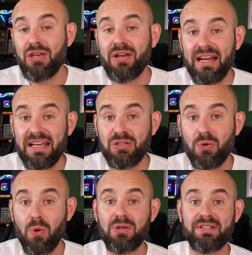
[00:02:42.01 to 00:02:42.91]
you got to get
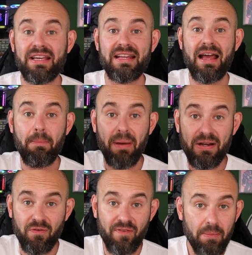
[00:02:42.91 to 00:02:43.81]
your orders in by
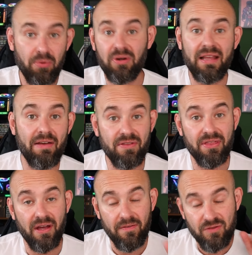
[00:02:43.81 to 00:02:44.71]
November
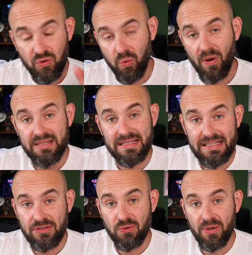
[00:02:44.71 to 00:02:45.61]
11th of
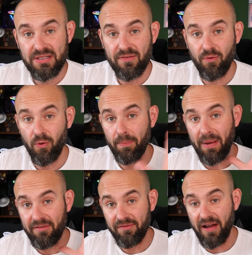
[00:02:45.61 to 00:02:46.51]
2024
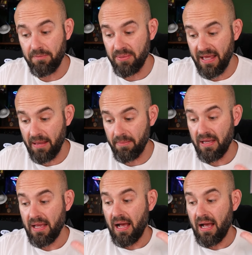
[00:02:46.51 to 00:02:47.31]
by 5 p.m.